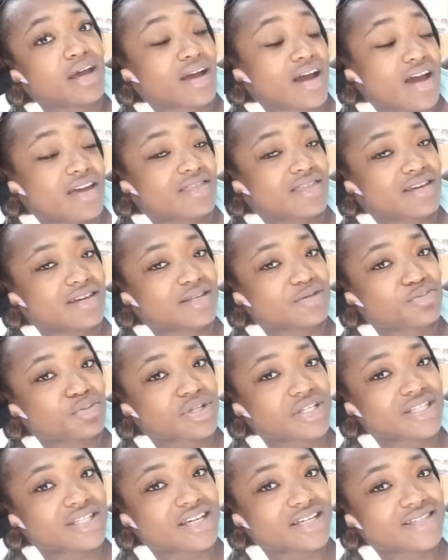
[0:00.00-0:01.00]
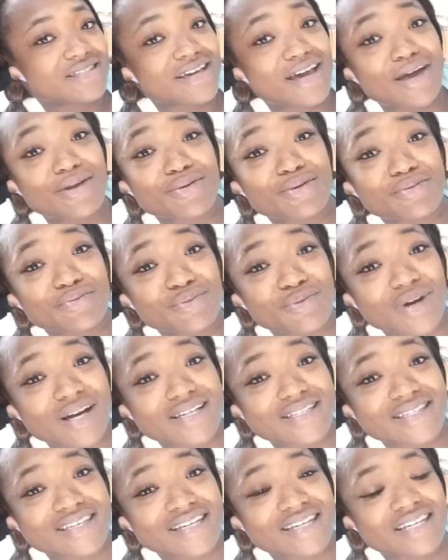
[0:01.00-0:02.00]
I think is pretty sexy. I don't know if you
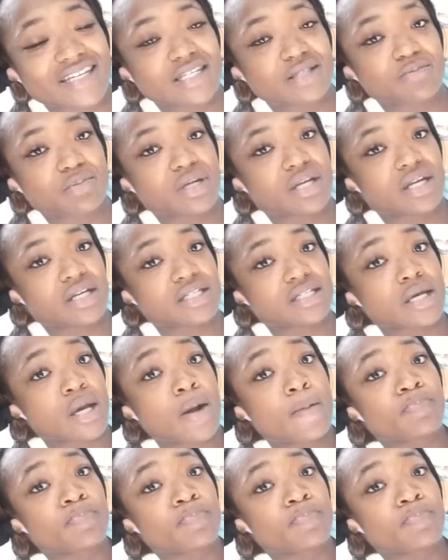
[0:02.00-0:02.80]
guys think it is, but it is.